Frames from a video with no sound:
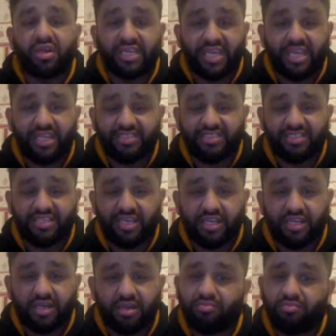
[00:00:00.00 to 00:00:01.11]
and Katie
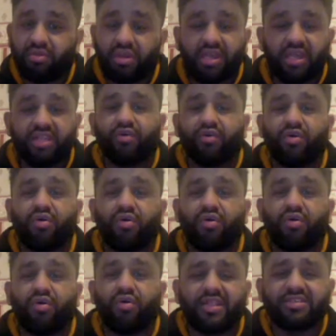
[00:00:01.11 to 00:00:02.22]
Taylor. It's for all
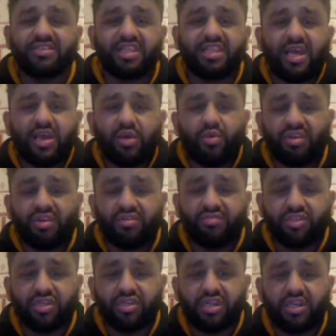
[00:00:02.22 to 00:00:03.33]
the belts in the lightweight division,